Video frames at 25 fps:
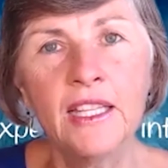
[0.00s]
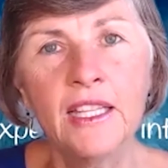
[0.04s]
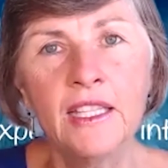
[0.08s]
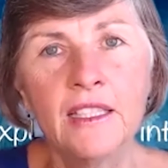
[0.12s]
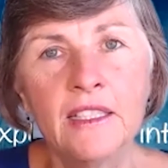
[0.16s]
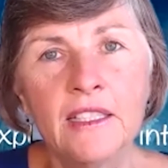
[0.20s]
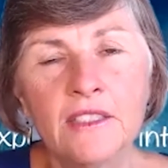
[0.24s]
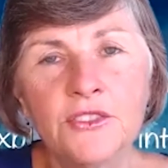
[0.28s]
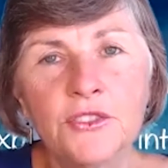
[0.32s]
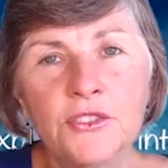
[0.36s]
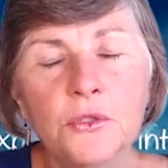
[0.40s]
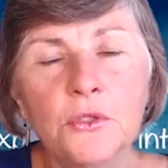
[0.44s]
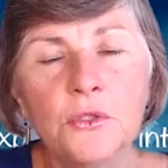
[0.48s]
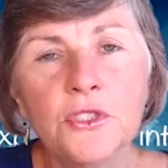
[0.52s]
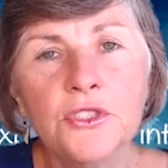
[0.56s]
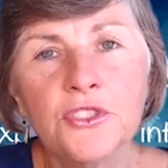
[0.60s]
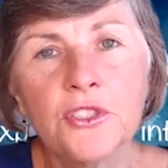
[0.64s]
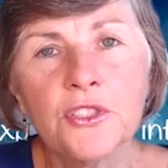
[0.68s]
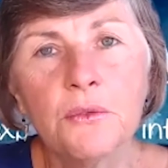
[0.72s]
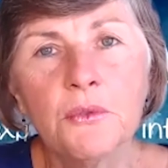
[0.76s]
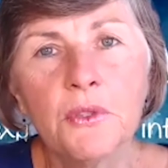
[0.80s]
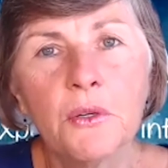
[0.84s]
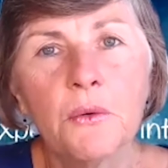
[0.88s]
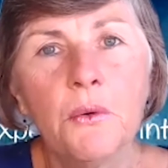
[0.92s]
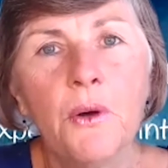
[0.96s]
Schools
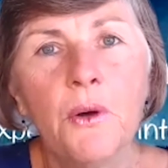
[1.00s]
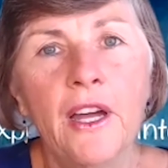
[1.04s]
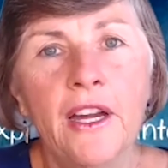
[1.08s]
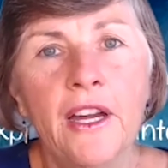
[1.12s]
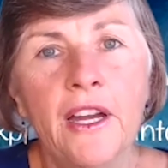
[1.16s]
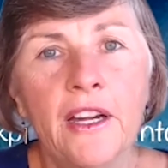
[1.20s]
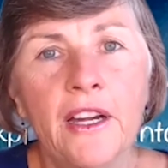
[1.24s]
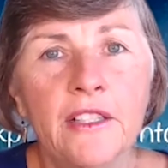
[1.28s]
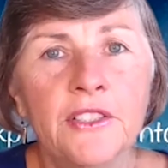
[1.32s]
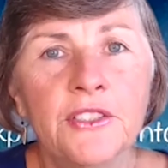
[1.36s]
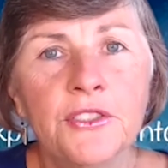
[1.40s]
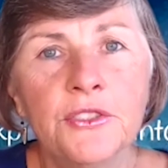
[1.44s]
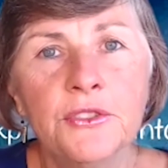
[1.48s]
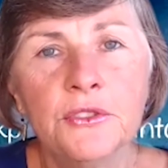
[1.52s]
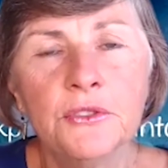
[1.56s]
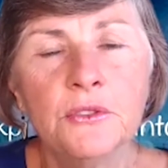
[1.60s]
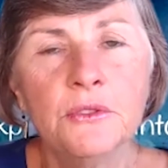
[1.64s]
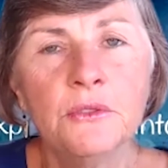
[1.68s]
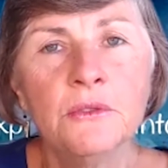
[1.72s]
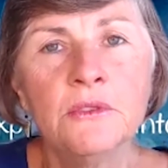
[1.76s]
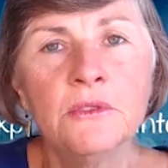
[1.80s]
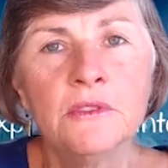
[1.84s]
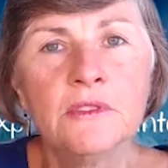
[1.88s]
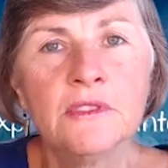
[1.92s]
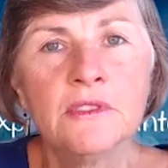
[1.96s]
are required
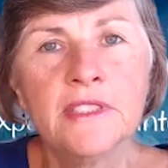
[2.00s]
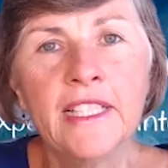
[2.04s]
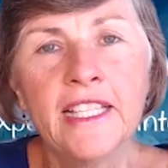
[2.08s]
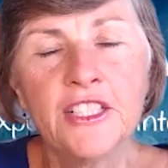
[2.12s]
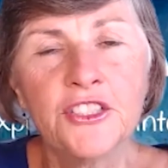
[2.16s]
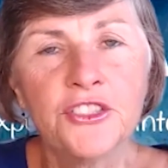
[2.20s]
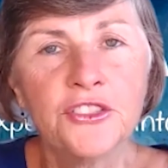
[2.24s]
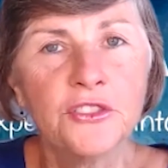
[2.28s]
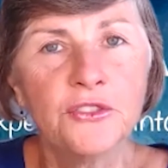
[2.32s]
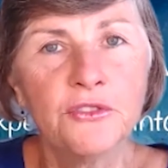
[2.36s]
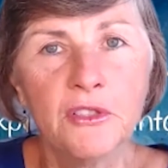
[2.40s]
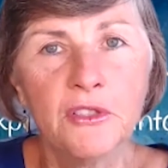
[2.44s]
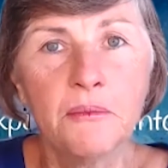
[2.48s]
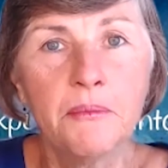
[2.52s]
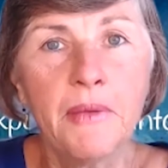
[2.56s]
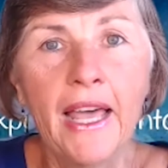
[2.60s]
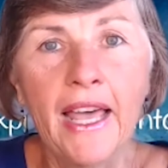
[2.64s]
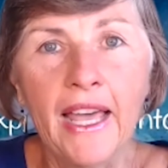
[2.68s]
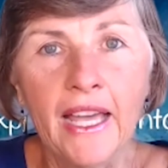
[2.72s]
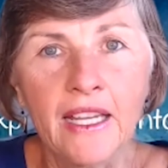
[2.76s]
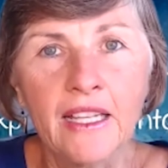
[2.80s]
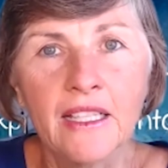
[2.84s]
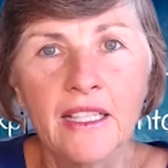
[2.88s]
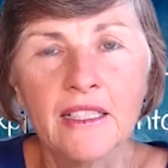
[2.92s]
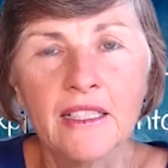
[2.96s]
to take children back